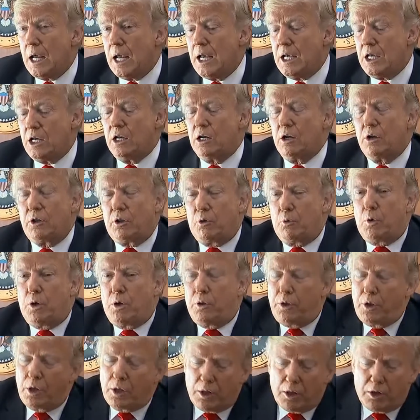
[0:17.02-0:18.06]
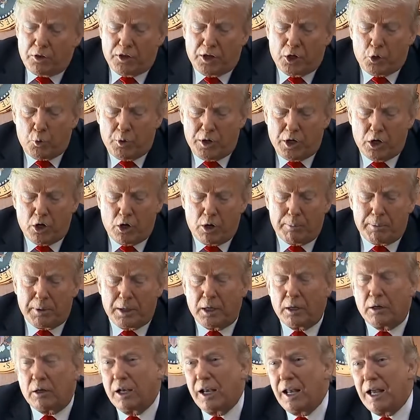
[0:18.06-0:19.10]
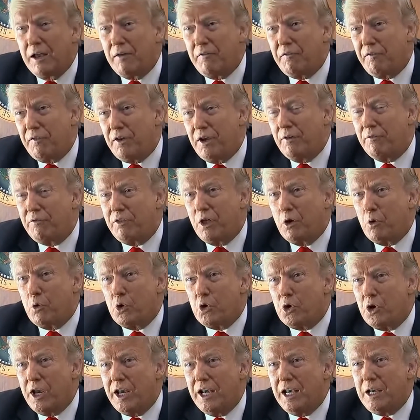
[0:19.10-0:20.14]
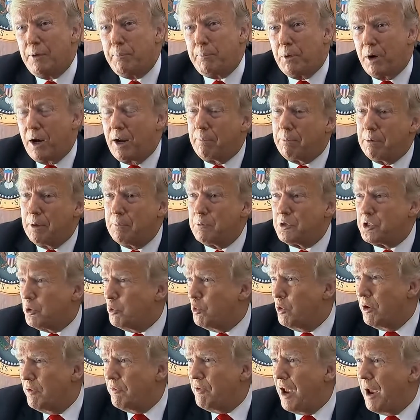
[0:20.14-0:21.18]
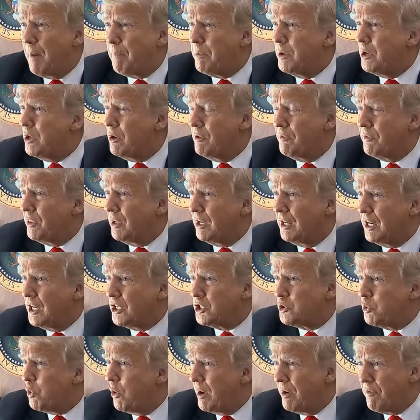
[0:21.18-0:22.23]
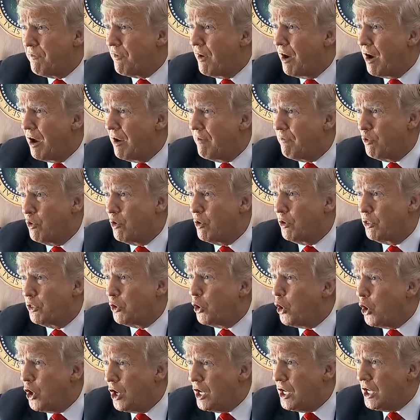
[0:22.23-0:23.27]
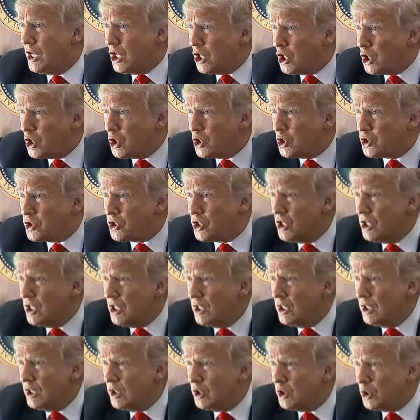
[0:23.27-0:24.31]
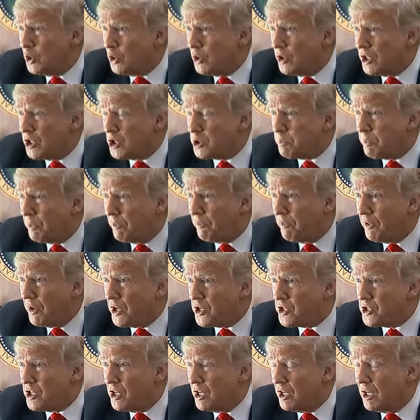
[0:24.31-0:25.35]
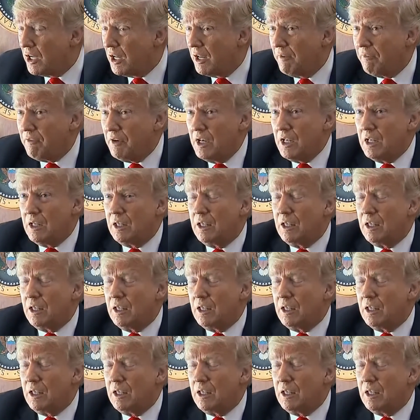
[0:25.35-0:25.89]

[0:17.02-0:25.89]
And you know the, the other thing we know about life, if there were any problems, it would have happened over the last 25 or 30 years during his professional life.